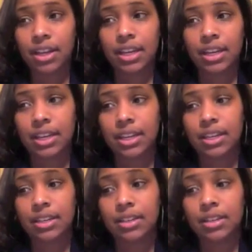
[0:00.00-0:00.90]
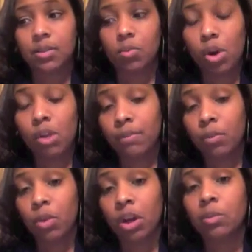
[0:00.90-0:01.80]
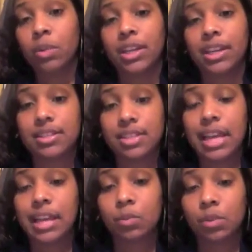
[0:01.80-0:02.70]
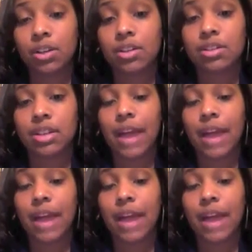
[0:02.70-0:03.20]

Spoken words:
He, word for word, what he had said was,